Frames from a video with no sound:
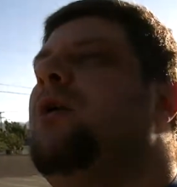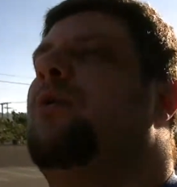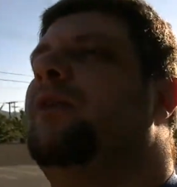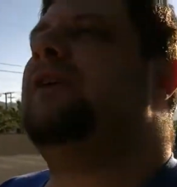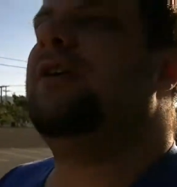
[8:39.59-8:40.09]

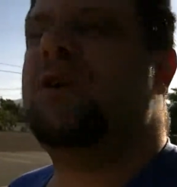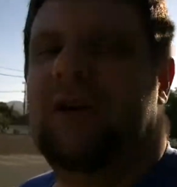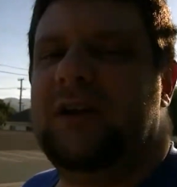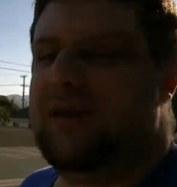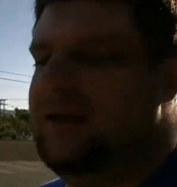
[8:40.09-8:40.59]
what they
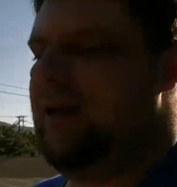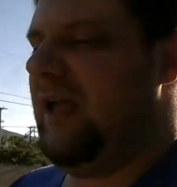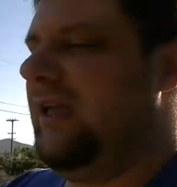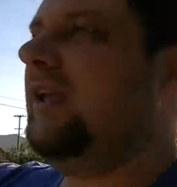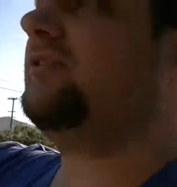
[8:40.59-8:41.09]
could
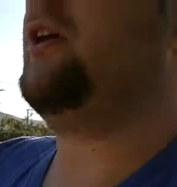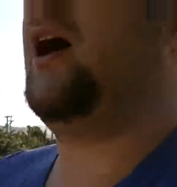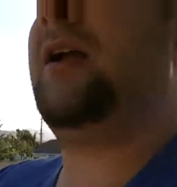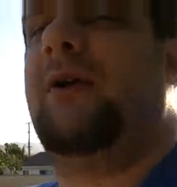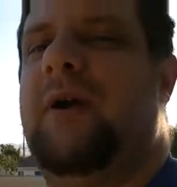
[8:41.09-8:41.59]
and get to
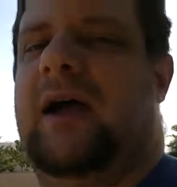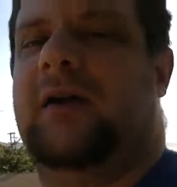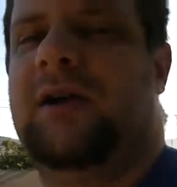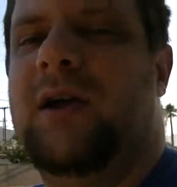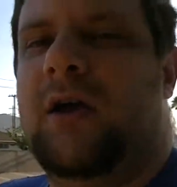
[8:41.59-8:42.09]
higher ground,
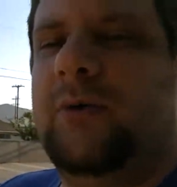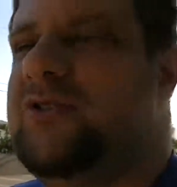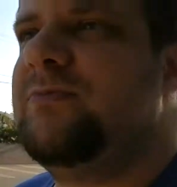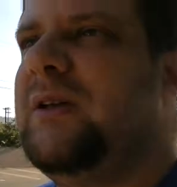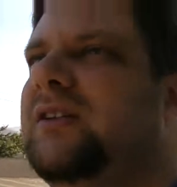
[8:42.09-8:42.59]

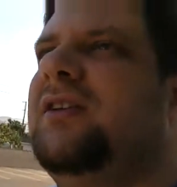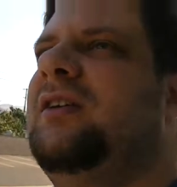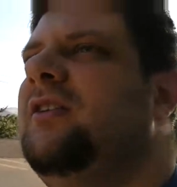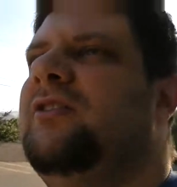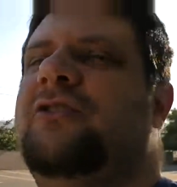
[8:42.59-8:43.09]
which meant
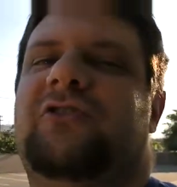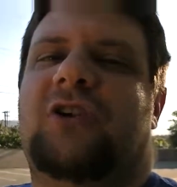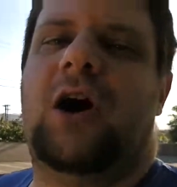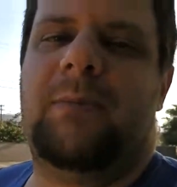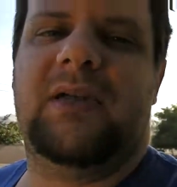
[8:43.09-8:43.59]

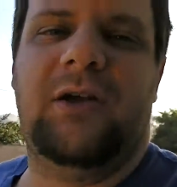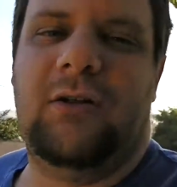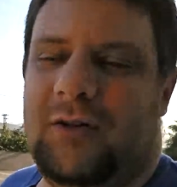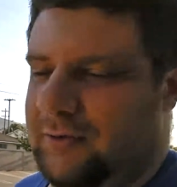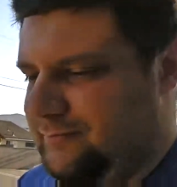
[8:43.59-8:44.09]
Snob Hill.